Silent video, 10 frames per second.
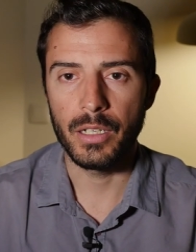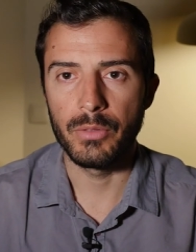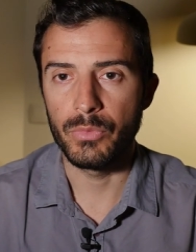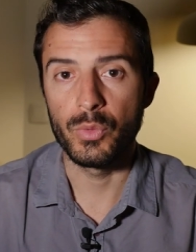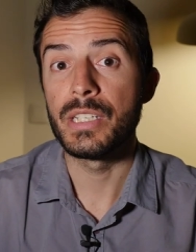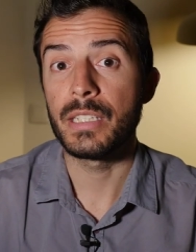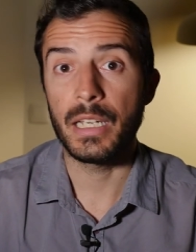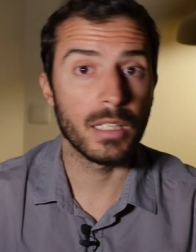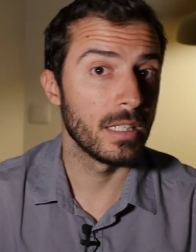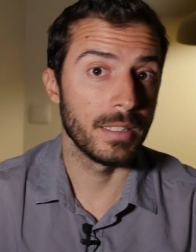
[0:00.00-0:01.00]

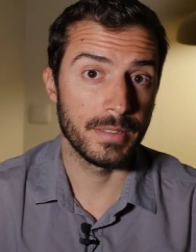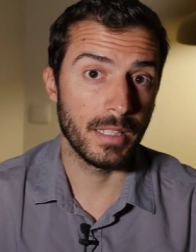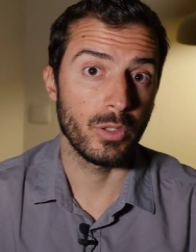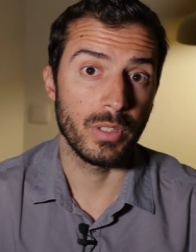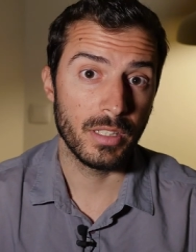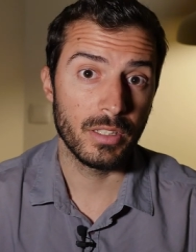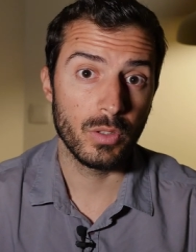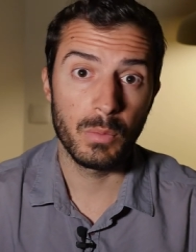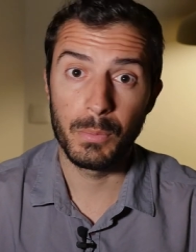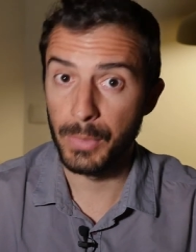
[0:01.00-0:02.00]
recycling, etc., etc.
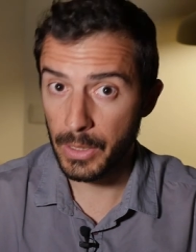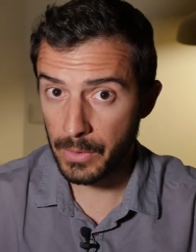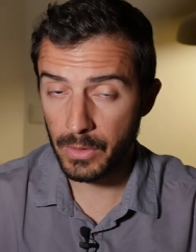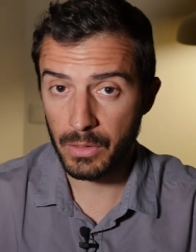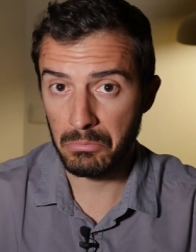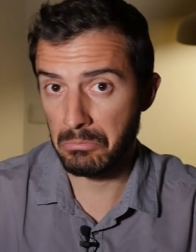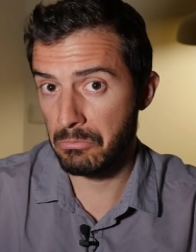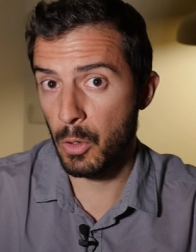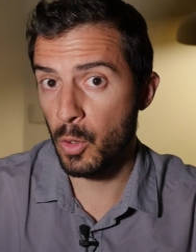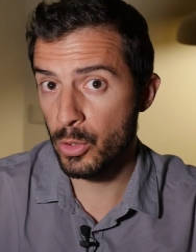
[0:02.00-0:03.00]
But
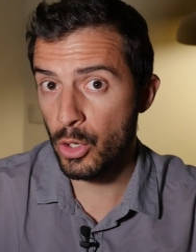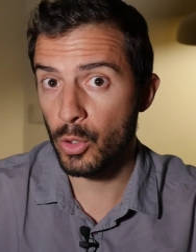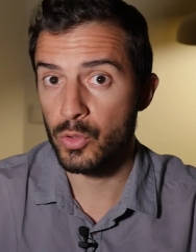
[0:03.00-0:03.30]
who knows?